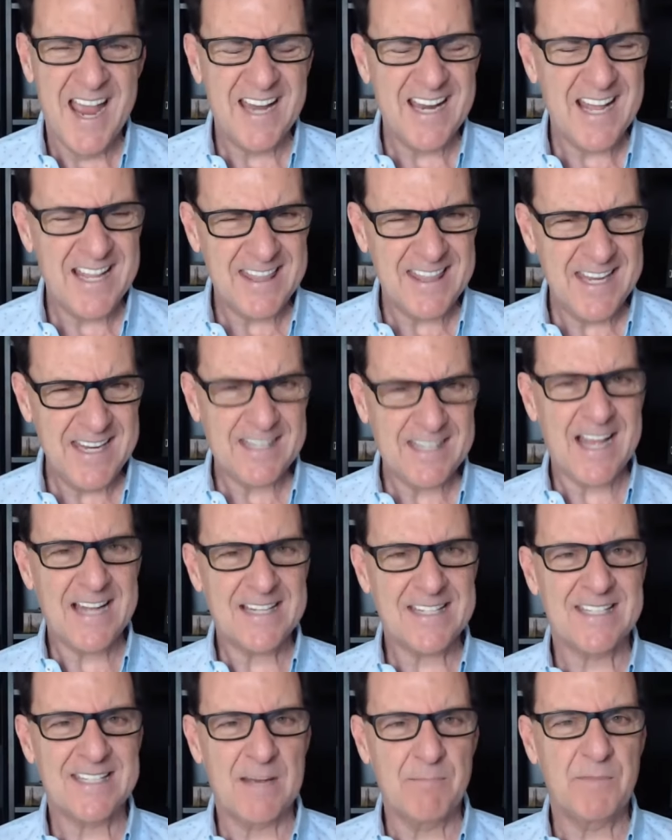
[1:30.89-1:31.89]
And I think
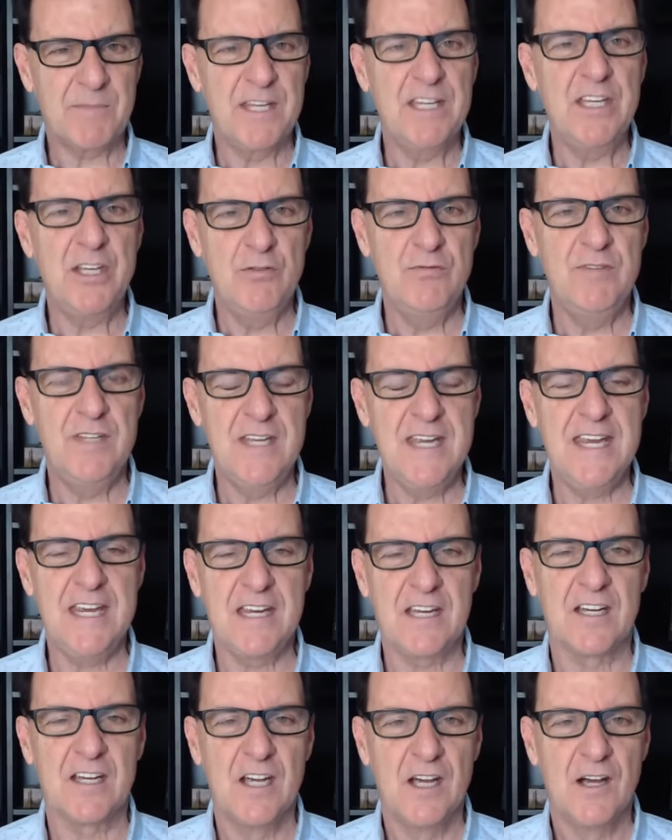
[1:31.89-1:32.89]
that's something
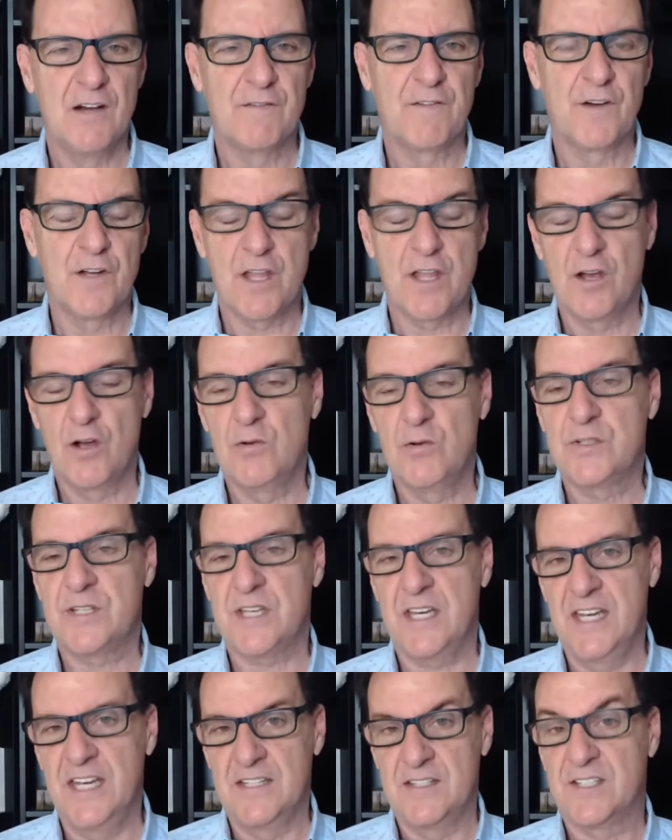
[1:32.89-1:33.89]
unique for those
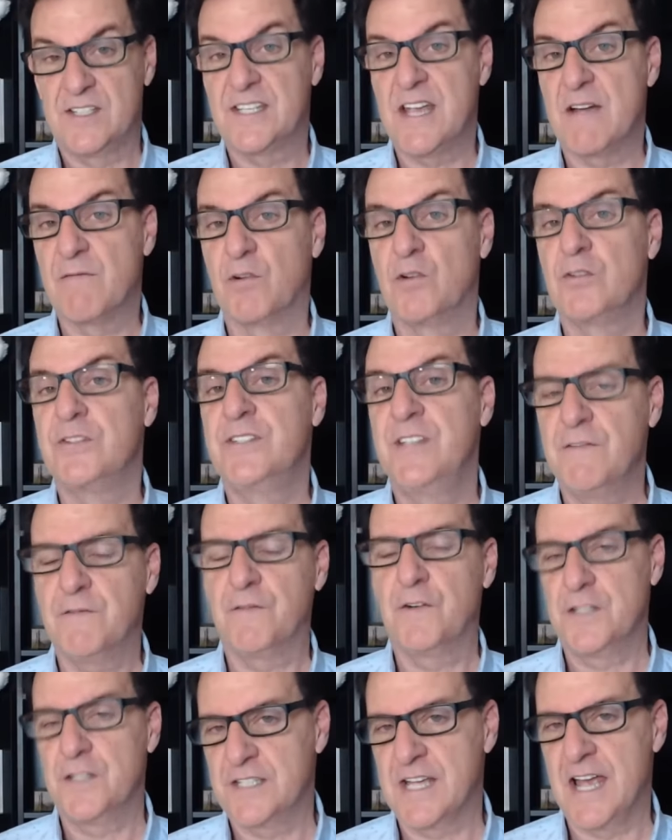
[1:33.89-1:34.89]
in several
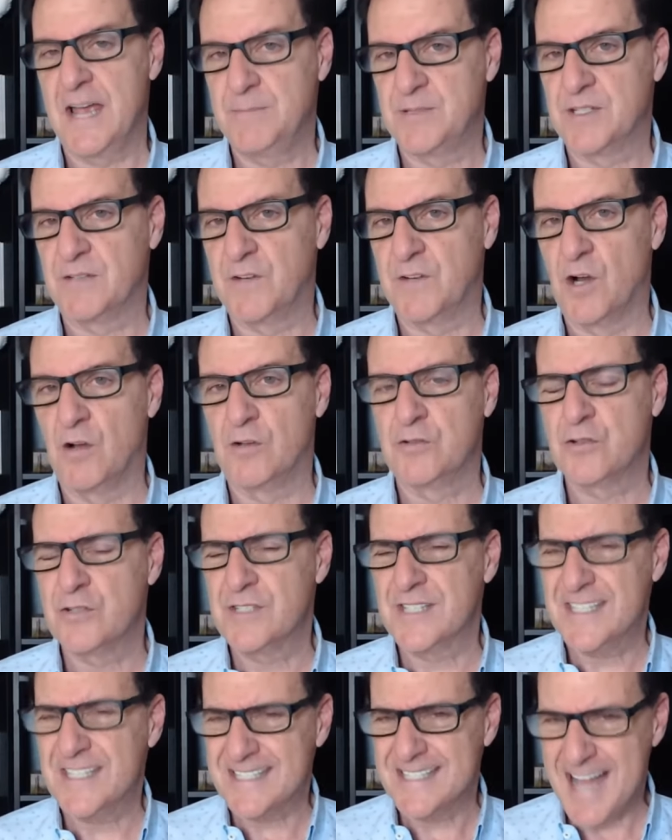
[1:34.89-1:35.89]
different types of
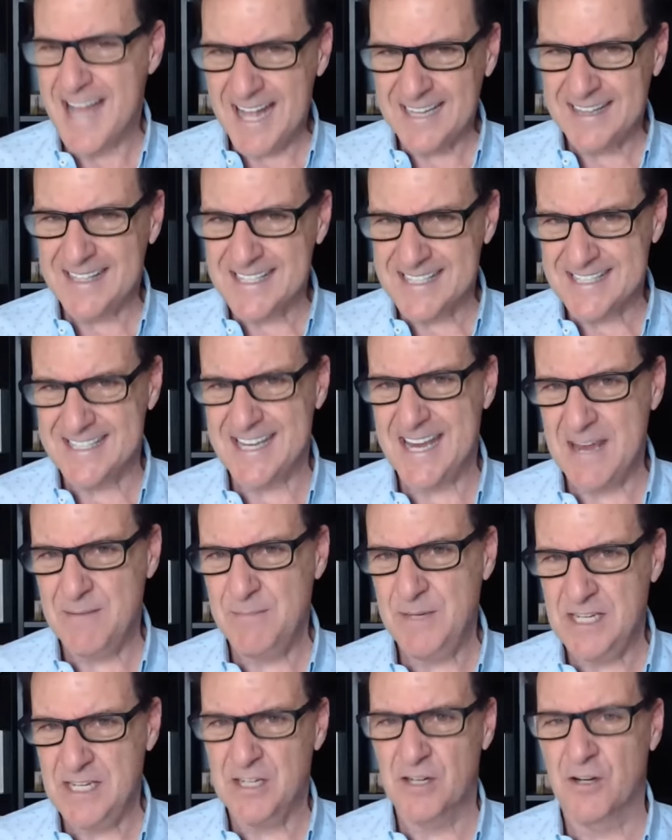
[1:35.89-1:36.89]
cultures. It's not the
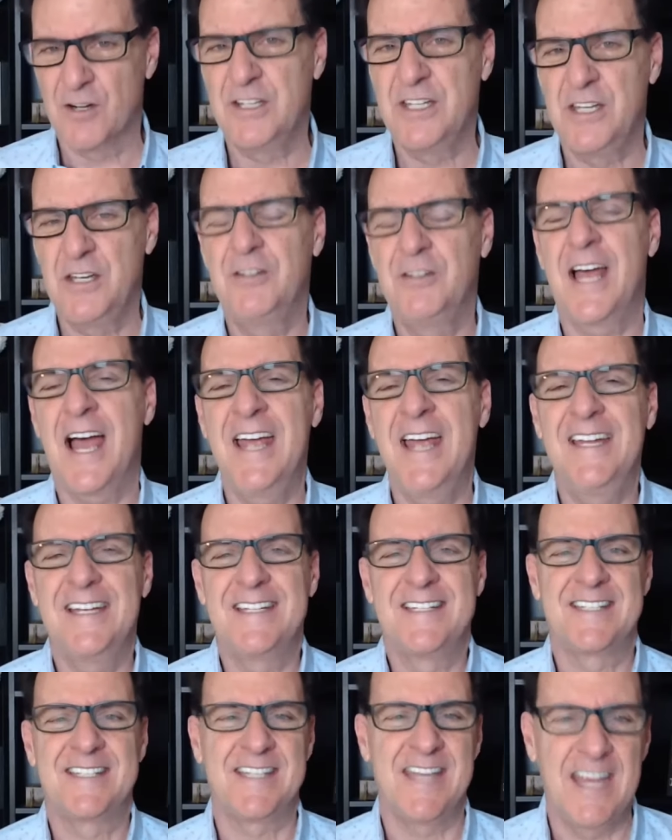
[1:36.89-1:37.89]
same here in the
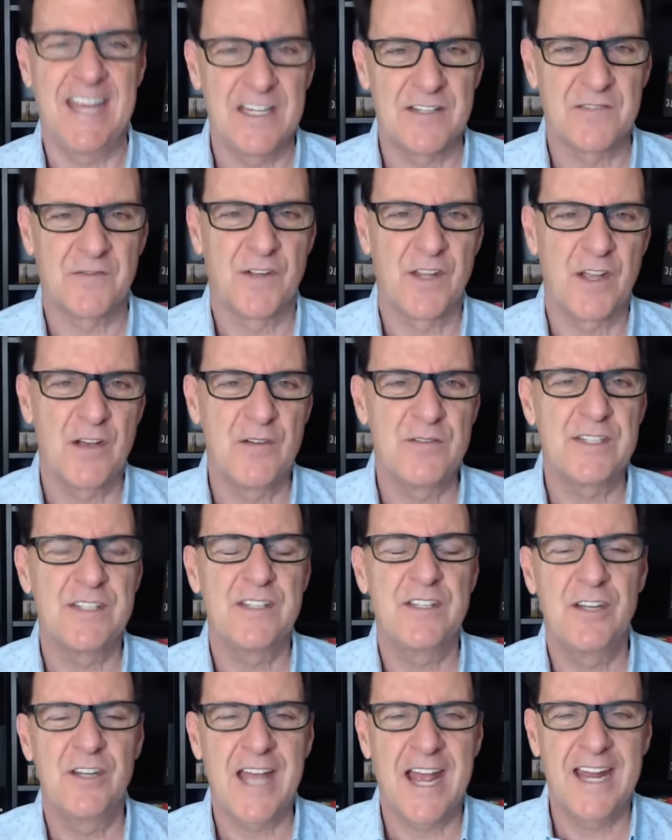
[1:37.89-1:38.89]
United States. For those
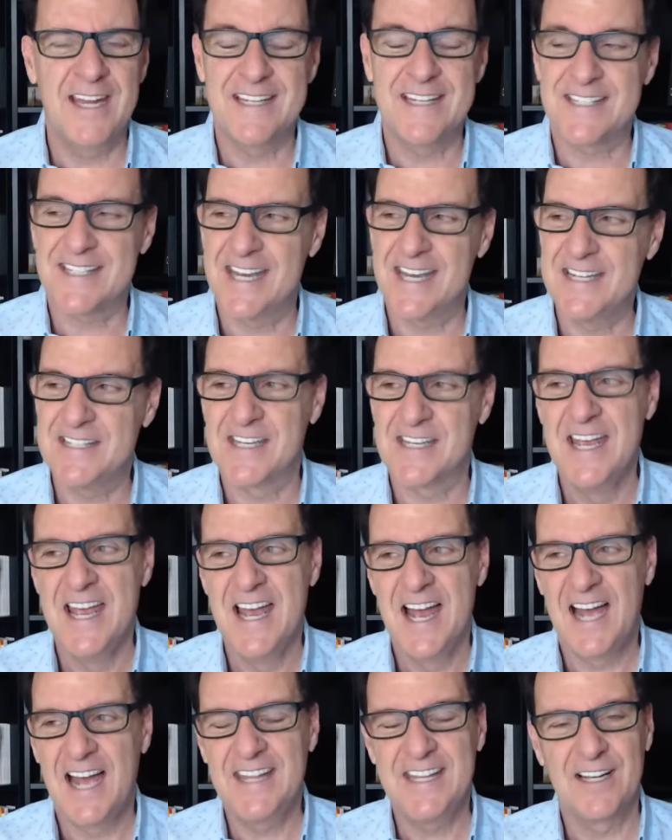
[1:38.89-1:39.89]
in the United States,
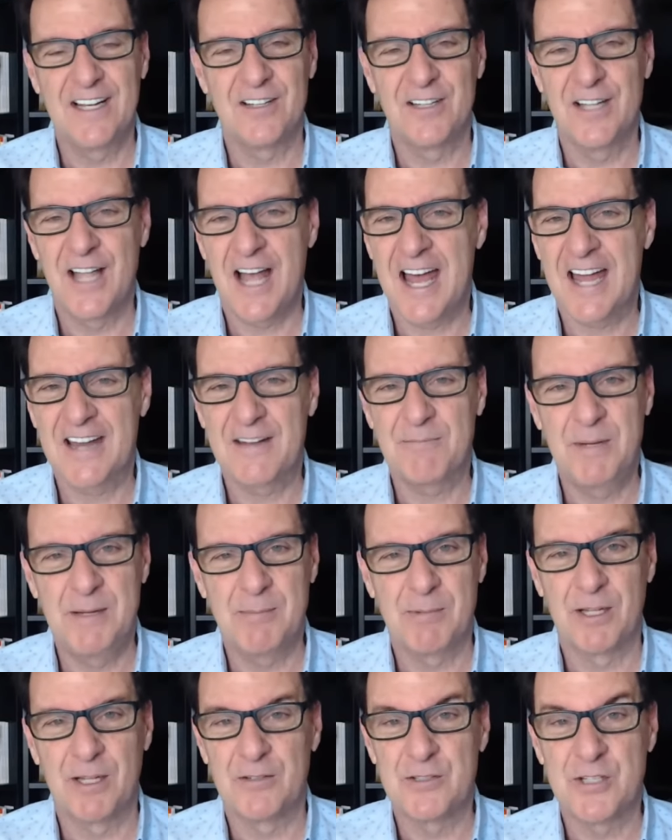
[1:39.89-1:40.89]
I think a lot of
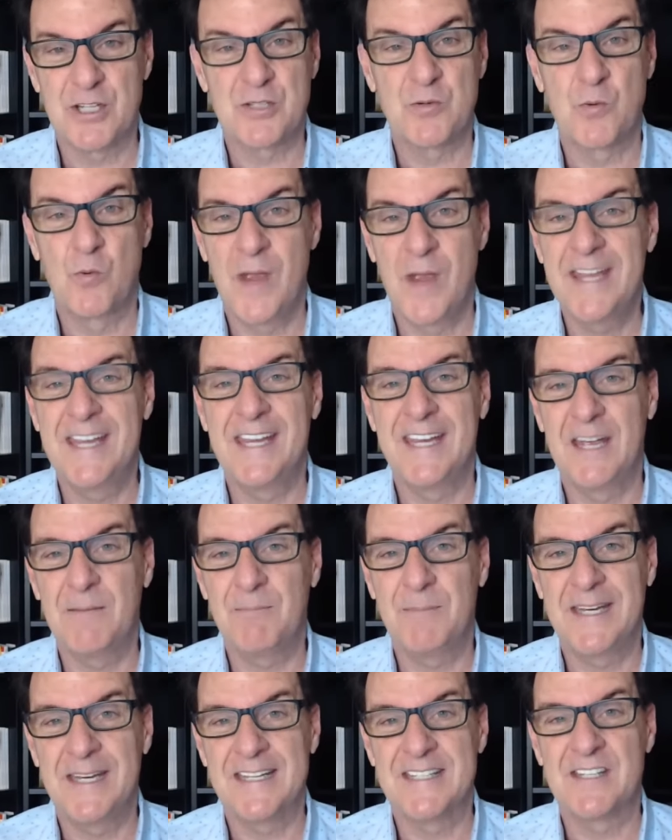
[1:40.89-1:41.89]
people are just winging
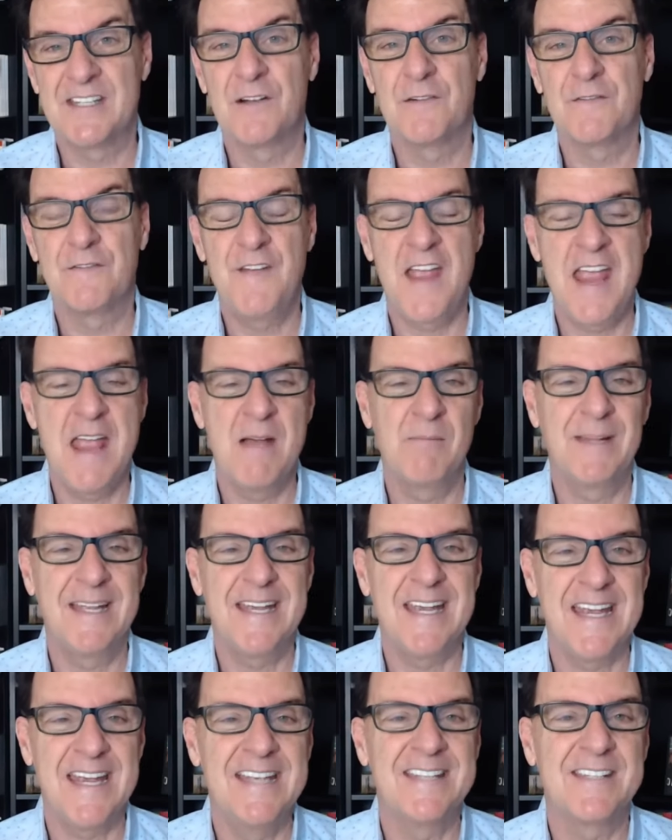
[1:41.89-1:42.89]
it because their
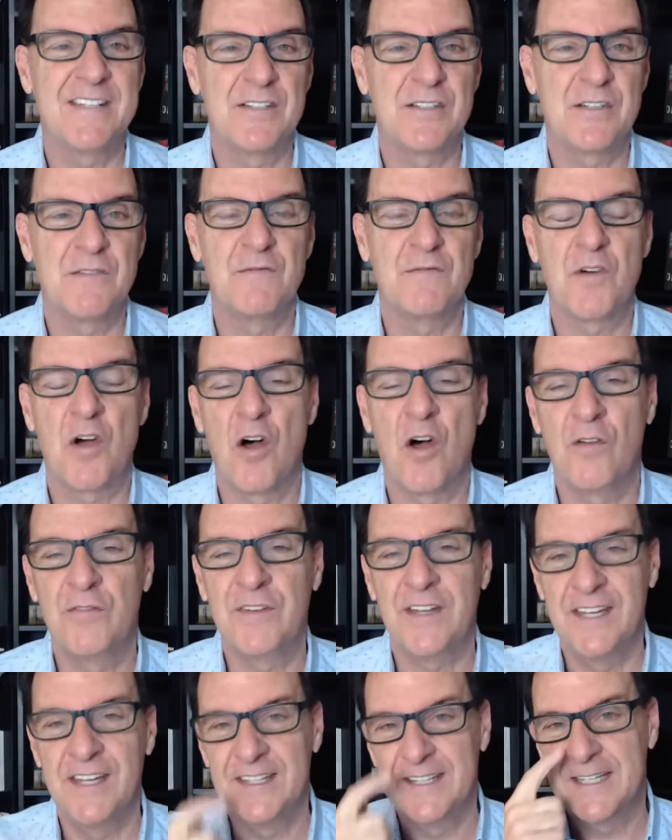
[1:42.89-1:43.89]
family isn't
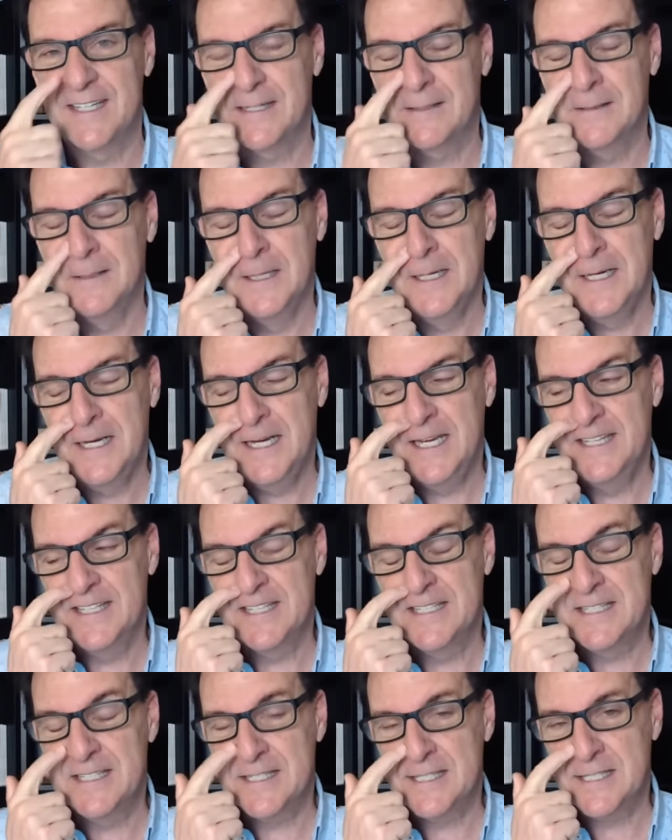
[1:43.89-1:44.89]
involved in the in
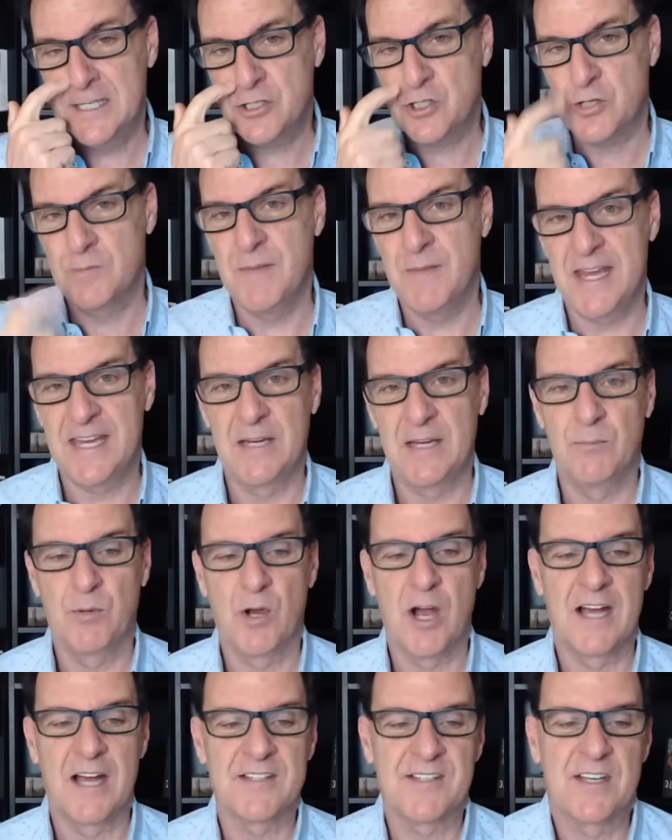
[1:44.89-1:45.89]
the decision-making
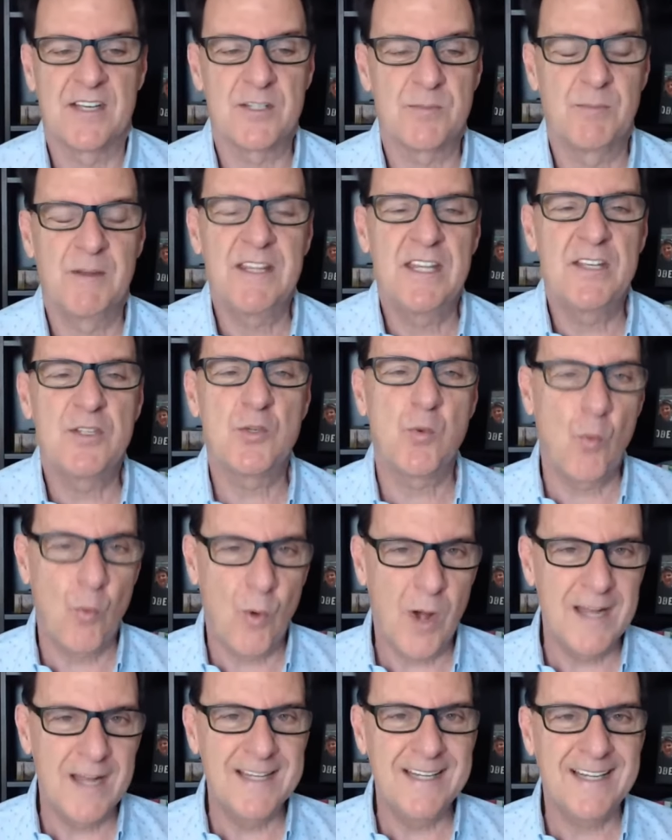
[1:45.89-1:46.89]
process. But this
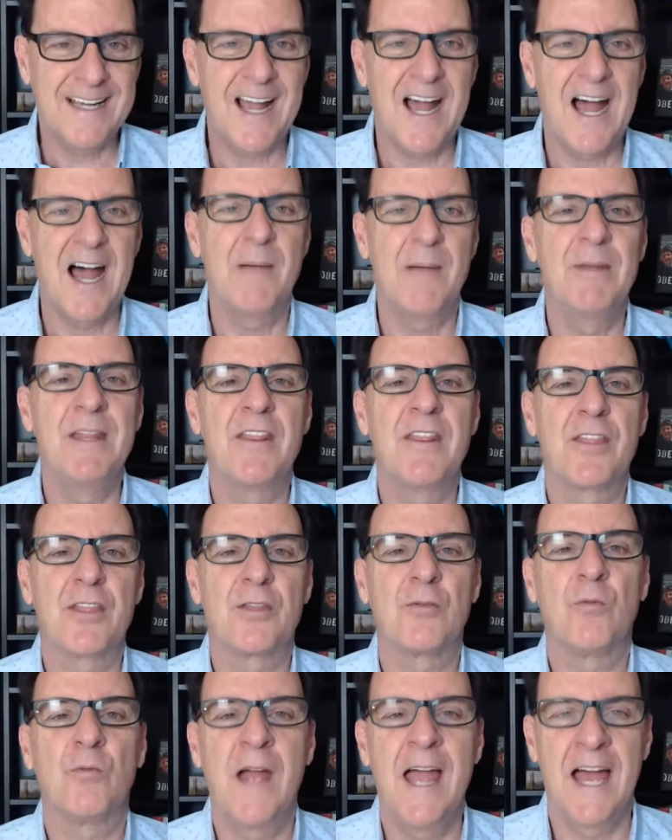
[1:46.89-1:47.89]
one common
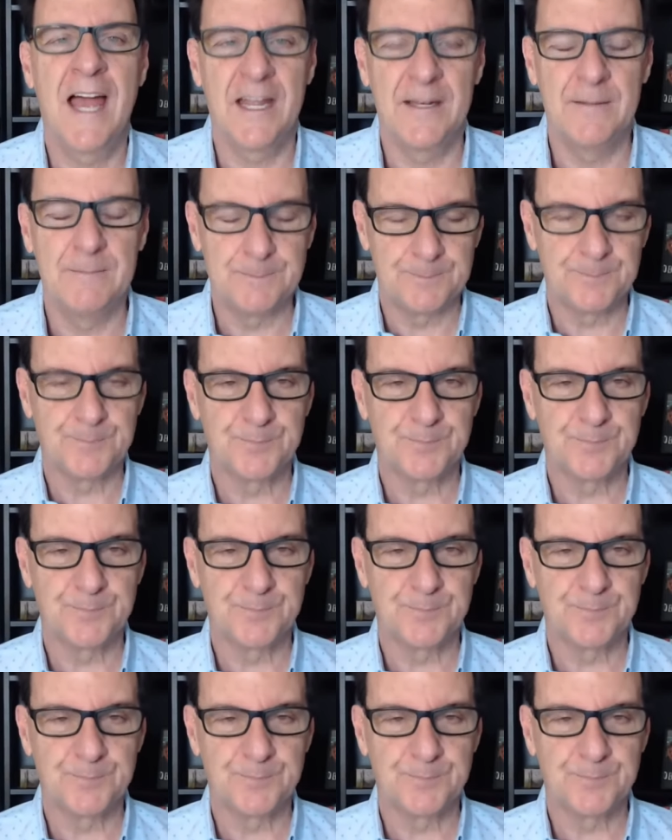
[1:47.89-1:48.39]
thread